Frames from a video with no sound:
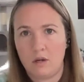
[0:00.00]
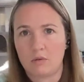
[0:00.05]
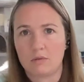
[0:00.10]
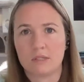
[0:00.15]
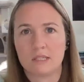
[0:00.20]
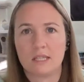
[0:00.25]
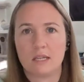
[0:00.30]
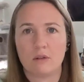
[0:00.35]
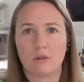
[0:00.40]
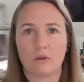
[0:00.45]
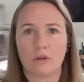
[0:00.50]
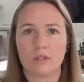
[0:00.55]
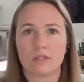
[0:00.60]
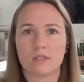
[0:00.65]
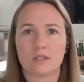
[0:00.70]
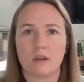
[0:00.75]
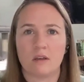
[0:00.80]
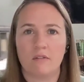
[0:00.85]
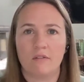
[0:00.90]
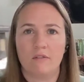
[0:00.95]

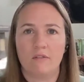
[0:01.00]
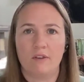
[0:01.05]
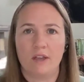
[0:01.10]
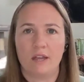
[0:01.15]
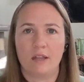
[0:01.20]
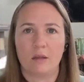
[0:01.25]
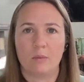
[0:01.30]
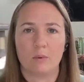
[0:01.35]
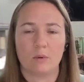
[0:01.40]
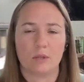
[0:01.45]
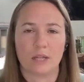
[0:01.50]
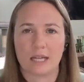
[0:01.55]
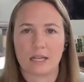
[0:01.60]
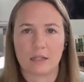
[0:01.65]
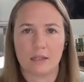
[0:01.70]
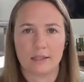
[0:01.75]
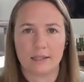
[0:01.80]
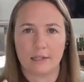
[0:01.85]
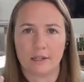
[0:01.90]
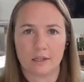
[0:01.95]
sealers available, like
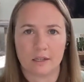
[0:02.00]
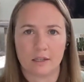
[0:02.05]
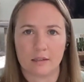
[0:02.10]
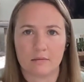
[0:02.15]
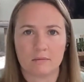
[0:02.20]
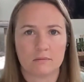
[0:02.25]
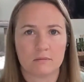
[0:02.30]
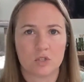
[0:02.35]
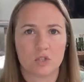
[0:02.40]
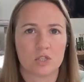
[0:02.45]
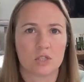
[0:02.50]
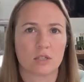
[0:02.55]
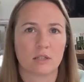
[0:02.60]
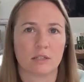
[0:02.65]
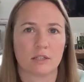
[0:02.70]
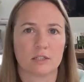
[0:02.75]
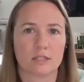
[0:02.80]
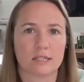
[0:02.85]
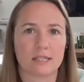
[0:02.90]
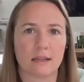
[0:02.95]
clear
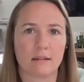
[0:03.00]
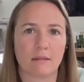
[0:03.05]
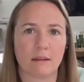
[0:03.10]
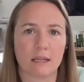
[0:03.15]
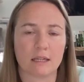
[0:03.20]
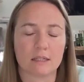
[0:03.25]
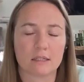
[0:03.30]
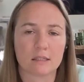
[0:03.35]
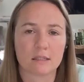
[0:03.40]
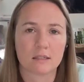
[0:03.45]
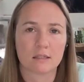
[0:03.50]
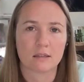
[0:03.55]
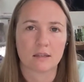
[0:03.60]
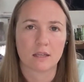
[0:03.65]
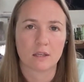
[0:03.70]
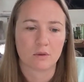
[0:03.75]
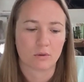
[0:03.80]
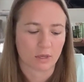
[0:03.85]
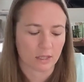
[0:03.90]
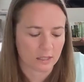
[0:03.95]
sealant
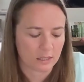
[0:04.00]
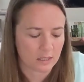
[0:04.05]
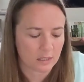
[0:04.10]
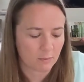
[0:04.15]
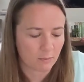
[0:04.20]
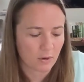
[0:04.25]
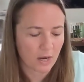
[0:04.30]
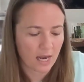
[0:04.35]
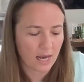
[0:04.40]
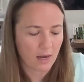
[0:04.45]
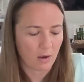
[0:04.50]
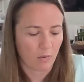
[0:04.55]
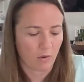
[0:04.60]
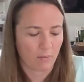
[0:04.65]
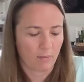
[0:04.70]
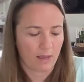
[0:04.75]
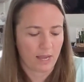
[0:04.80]
that you can spray or